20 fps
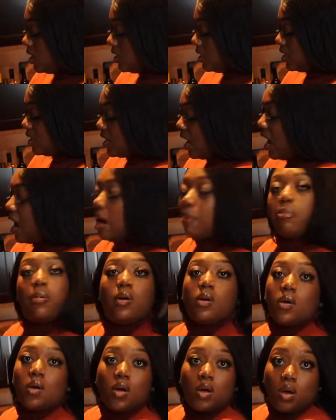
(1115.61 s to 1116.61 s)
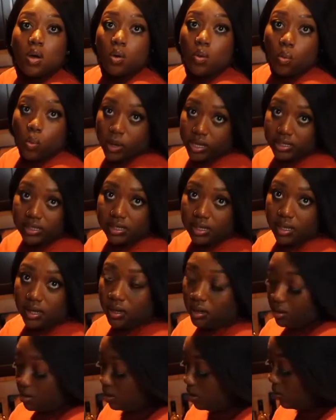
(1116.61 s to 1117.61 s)
stop whisking,
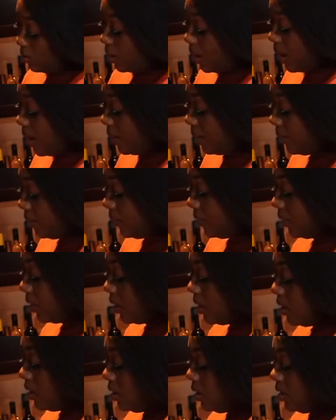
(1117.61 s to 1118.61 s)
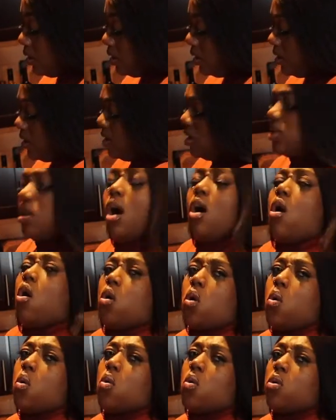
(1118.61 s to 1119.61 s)
okay? This is all
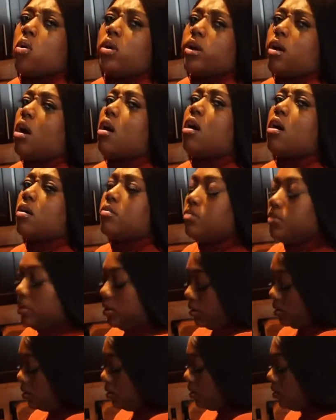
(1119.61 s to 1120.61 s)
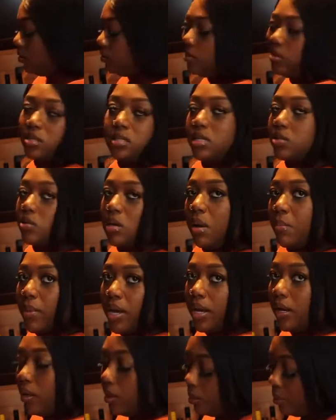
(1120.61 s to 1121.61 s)
core and arms. At least that's what I
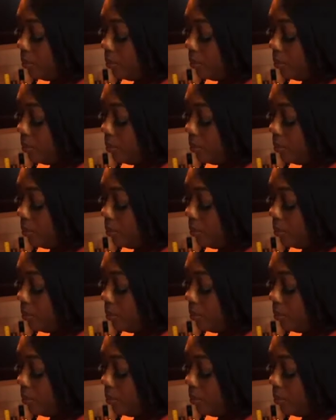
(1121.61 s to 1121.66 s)
made up,